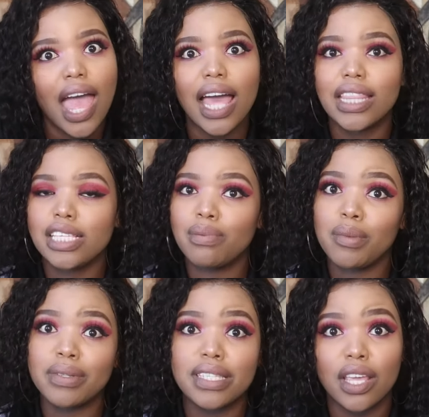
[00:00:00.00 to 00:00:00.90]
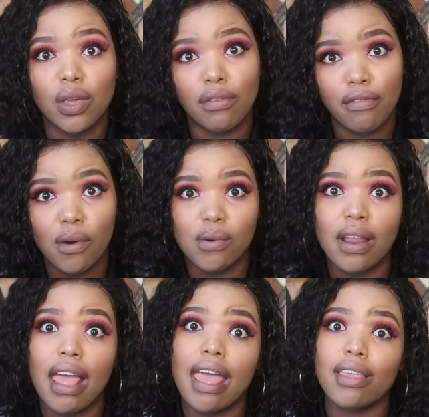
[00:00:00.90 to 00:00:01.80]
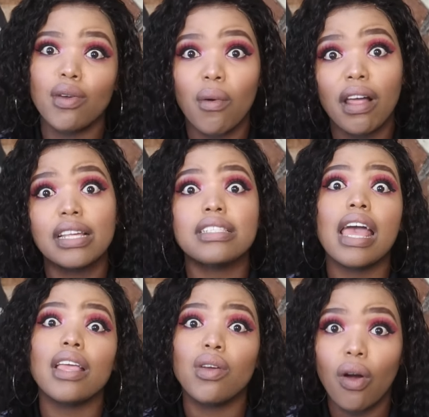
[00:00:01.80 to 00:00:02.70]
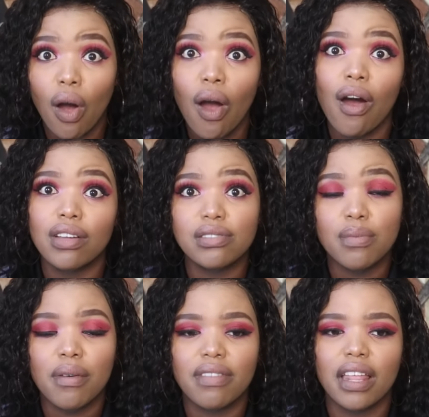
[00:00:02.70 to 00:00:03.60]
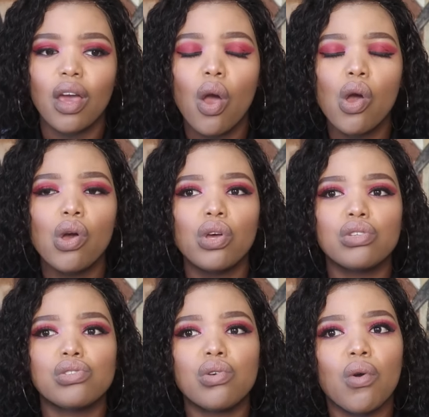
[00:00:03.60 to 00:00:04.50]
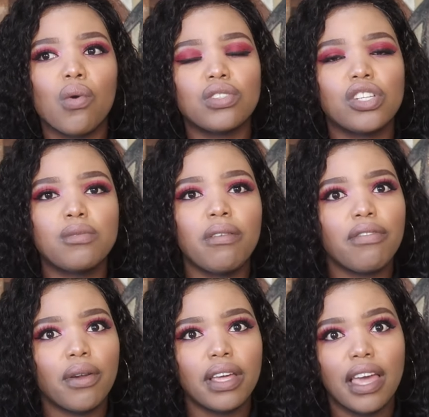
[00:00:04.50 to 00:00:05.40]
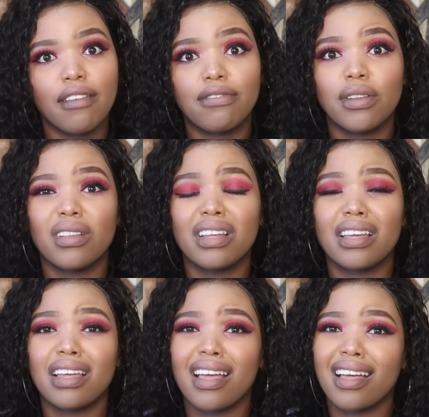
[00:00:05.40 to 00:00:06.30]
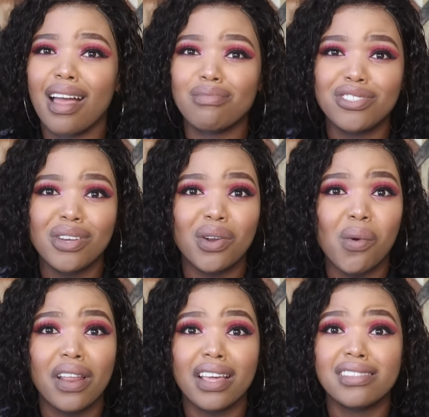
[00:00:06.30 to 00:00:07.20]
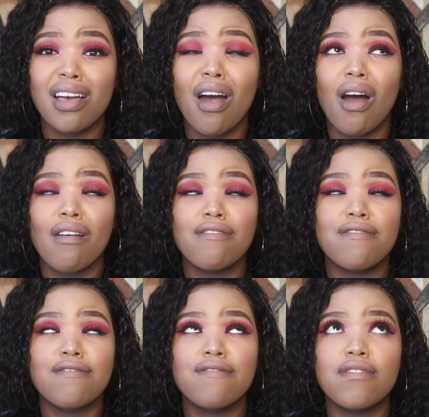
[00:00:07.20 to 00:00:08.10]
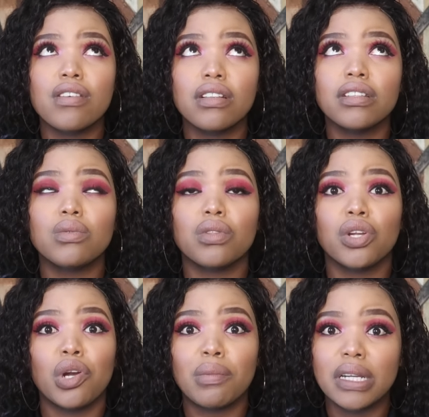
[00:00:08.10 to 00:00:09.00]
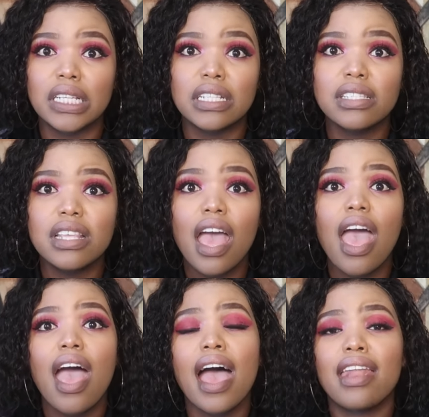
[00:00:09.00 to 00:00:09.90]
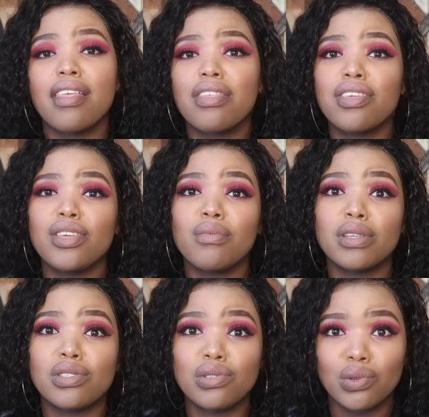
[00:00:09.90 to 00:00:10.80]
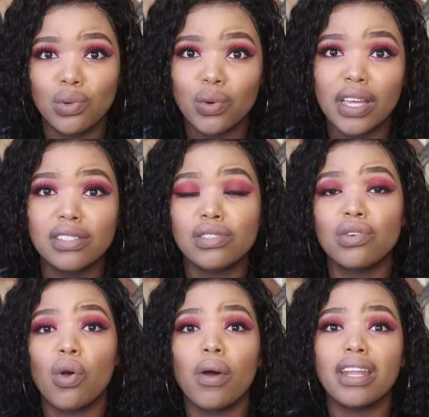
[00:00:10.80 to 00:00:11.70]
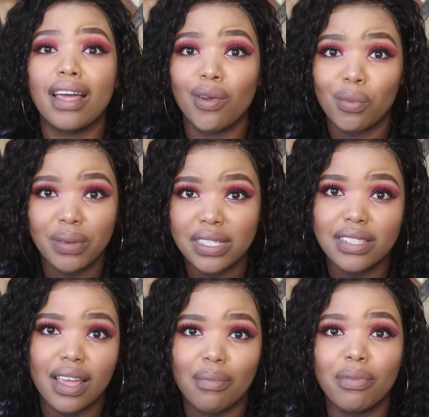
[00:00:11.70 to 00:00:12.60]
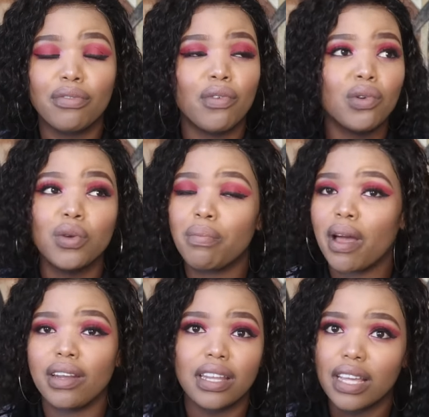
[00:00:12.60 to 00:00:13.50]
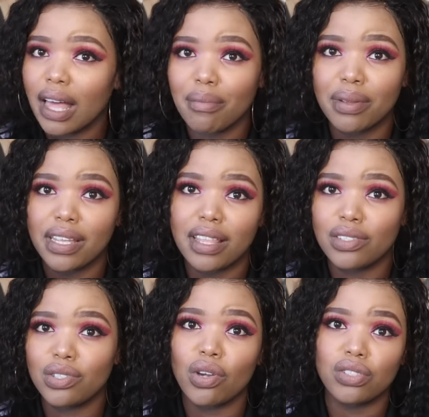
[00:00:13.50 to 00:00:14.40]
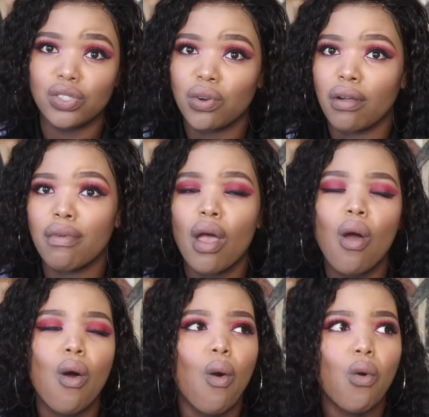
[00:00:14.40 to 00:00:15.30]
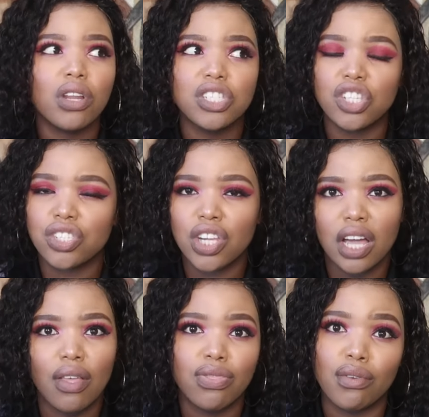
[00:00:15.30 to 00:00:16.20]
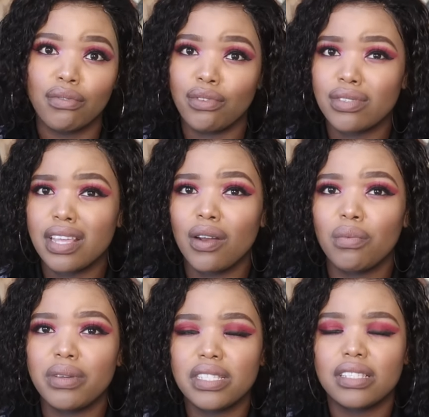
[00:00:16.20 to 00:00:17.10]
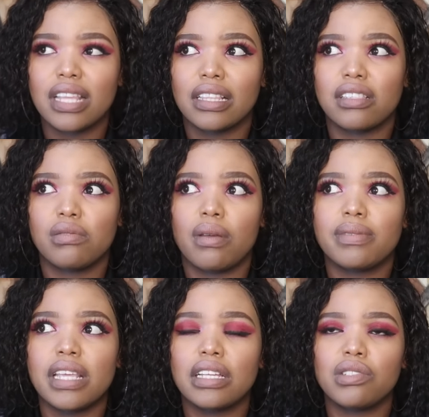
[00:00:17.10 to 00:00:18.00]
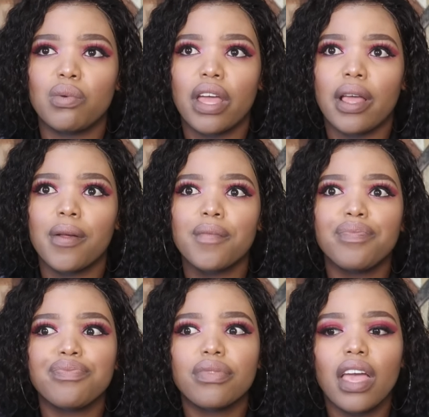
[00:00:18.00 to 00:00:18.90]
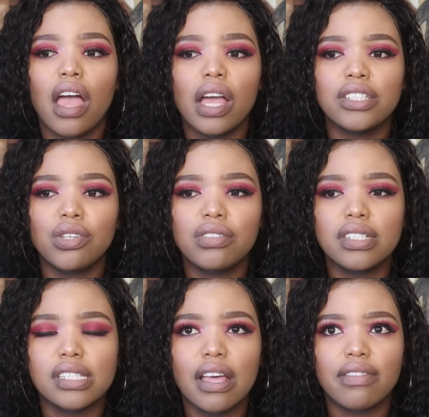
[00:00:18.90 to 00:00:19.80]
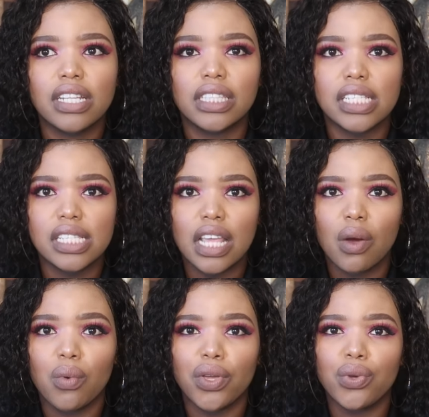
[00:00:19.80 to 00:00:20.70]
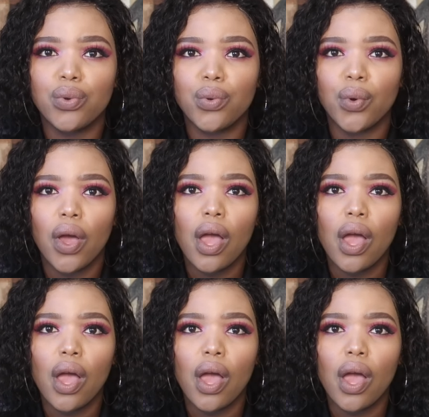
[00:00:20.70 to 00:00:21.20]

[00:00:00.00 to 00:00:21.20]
and these people take your phone and your wallet and your car on top of that. So just be very careful. Gumtree and OLX are filled with criminals. Another thing you must do is to go on Hello Peter before you buy in any company that you're not sure of. Always just check out the reviews. Hello Peter is like this website where I actually only discovered it this year, where you